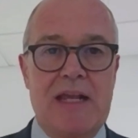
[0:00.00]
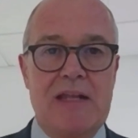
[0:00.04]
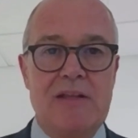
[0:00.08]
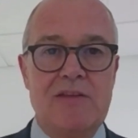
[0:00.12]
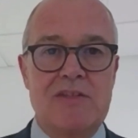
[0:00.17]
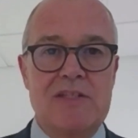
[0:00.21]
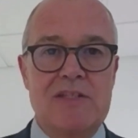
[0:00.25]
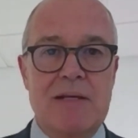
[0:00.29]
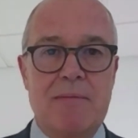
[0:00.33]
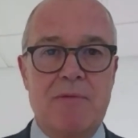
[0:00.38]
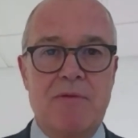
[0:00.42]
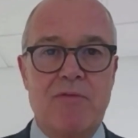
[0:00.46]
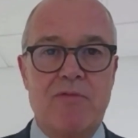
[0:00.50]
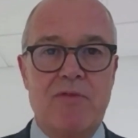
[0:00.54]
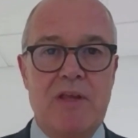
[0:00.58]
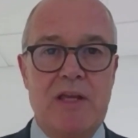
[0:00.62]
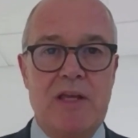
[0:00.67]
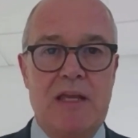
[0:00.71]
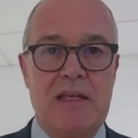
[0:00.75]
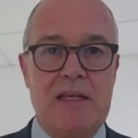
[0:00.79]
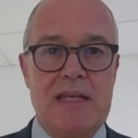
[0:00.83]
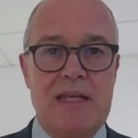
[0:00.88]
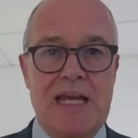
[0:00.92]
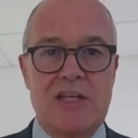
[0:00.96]
in some of
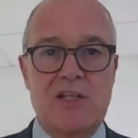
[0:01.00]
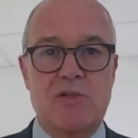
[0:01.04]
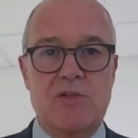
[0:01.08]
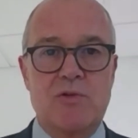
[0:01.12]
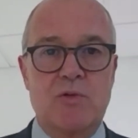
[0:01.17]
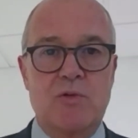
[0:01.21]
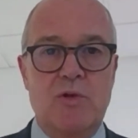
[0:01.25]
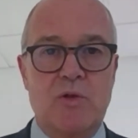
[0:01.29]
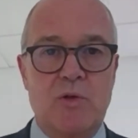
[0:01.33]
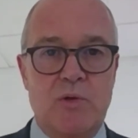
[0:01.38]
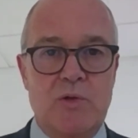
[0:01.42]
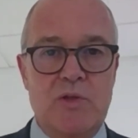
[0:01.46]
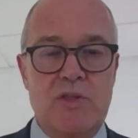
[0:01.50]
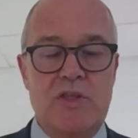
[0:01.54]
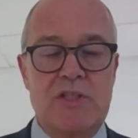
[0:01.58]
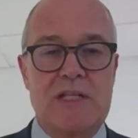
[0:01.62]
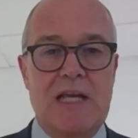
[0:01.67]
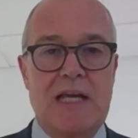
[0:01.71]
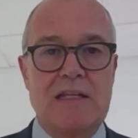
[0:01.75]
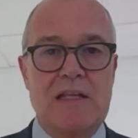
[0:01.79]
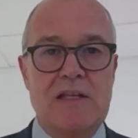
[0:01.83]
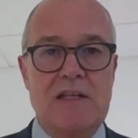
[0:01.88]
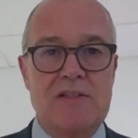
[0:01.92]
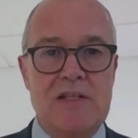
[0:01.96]
the national core
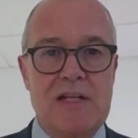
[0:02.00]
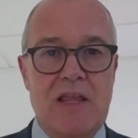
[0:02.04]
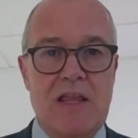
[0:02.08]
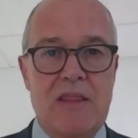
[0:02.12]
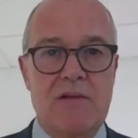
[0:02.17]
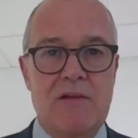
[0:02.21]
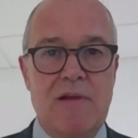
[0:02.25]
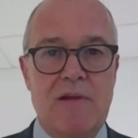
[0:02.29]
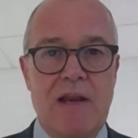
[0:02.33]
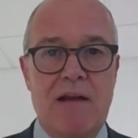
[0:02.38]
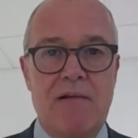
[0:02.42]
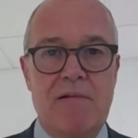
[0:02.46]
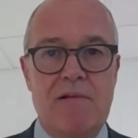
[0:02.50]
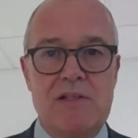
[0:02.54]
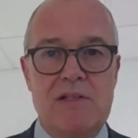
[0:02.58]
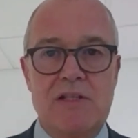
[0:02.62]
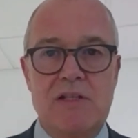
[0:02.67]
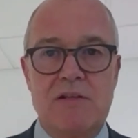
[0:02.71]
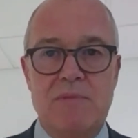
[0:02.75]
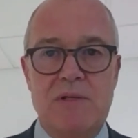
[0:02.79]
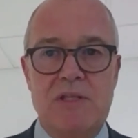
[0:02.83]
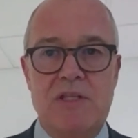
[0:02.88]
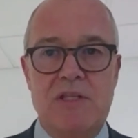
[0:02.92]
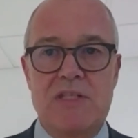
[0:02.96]
studies and other areas that
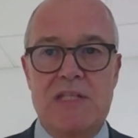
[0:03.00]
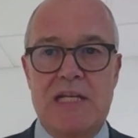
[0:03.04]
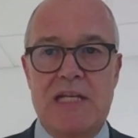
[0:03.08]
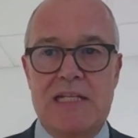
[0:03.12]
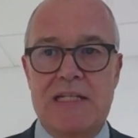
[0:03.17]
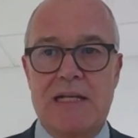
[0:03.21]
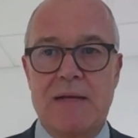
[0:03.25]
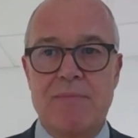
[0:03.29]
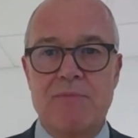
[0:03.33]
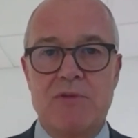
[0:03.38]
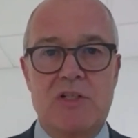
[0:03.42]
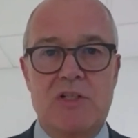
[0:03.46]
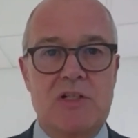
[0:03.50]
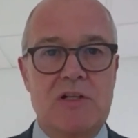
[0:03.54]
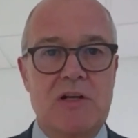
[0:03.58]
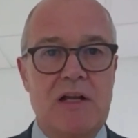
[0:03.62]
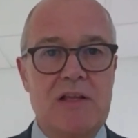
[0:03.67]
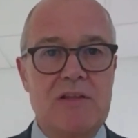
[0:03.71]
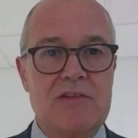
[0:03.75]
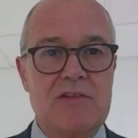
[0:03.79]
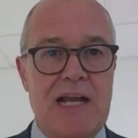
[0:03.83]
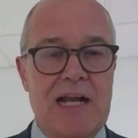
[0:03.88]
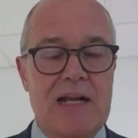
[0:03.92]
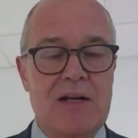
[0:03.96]
have been set up to try
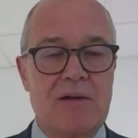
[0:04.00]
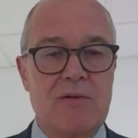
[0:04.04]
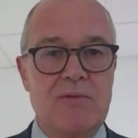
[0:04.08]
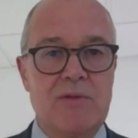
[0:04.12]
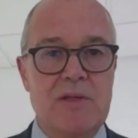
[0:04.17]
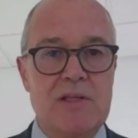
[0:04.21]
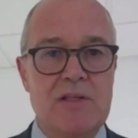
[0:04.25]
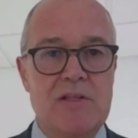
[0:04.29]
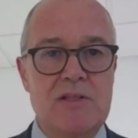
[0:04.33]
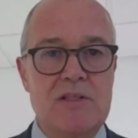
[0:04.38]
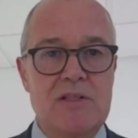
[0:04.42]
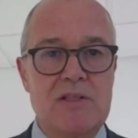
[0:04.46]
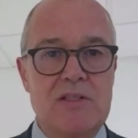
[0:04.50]
and tackle this.